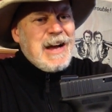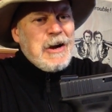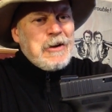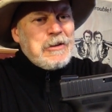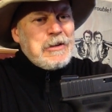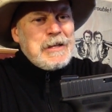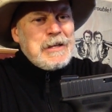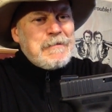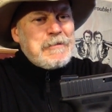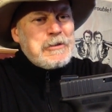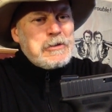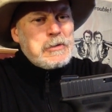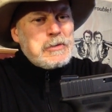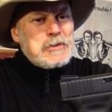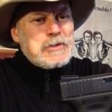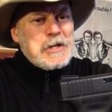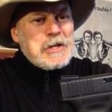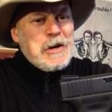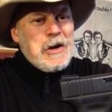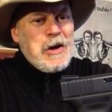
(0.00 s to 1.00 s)
hardly even
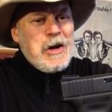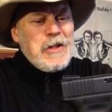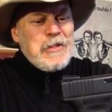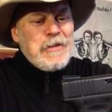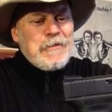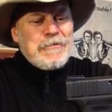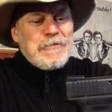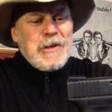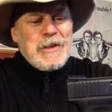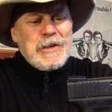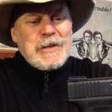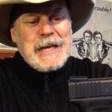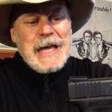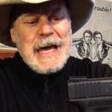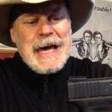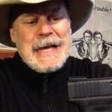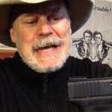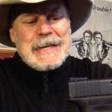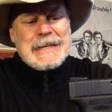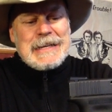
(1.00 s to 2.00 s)
used at all. The fellow
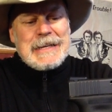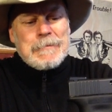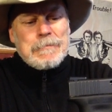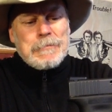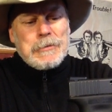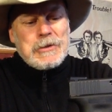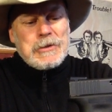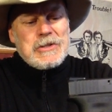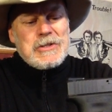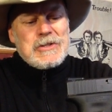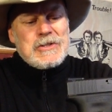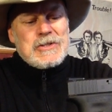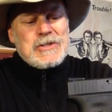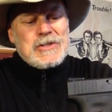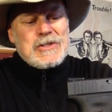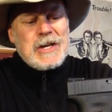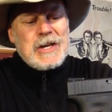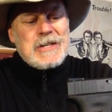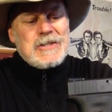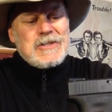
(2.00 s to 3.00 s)
got it and put these
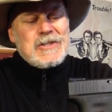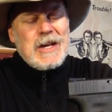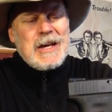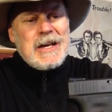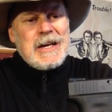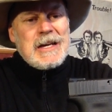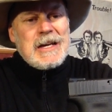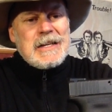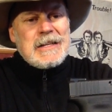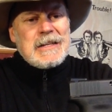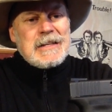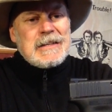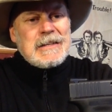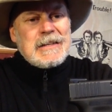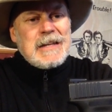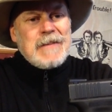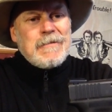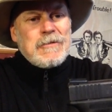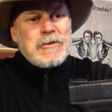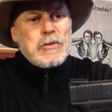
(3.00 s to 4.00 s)
sights on
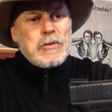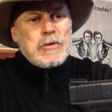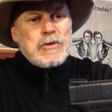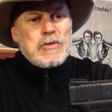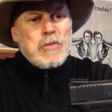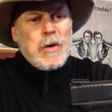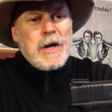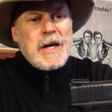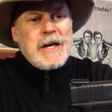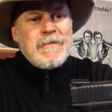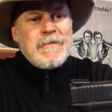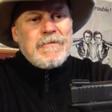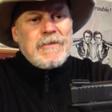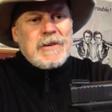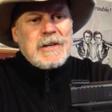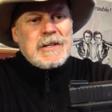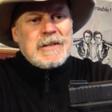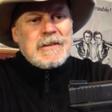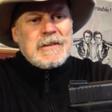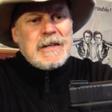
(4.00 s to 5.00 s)
and gave it to his wife
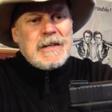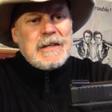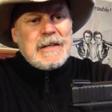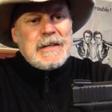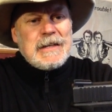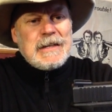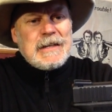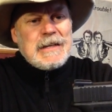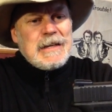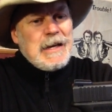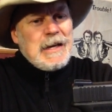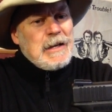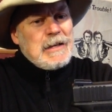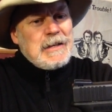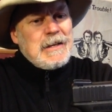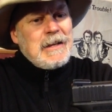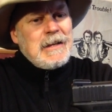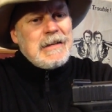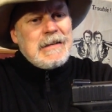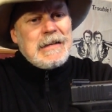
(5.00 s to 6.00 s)
and
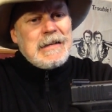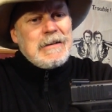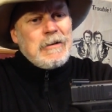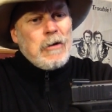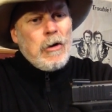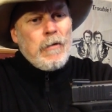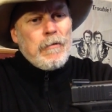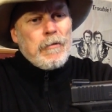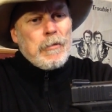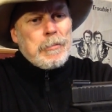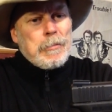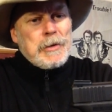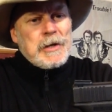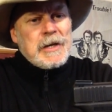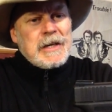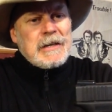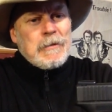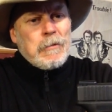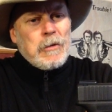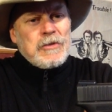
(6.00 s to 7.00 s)
yeah, it didn't go over
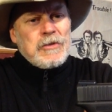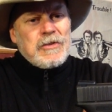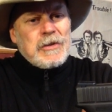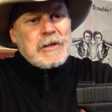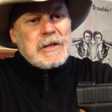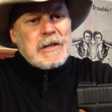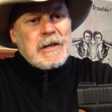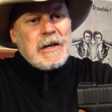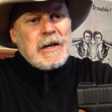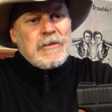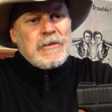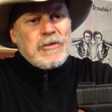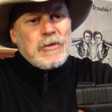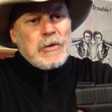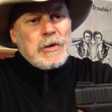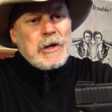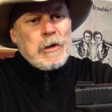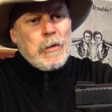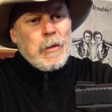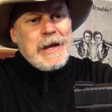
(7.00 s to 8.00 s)
big. It wasn't a, was
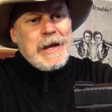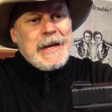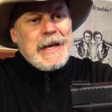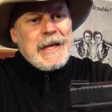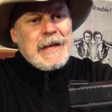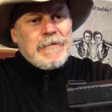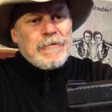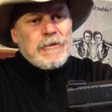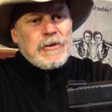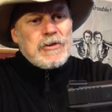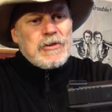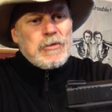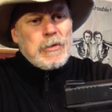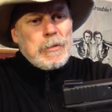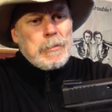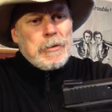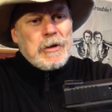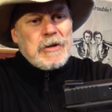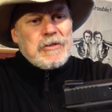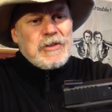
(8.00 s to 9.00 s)
on a great
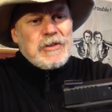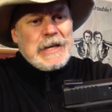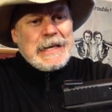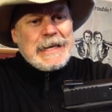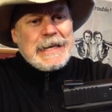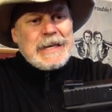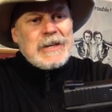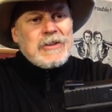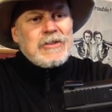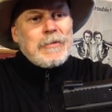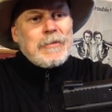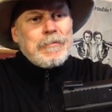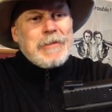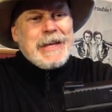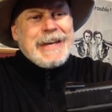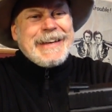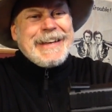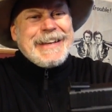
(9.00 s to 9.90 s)
anniversary present, I guess.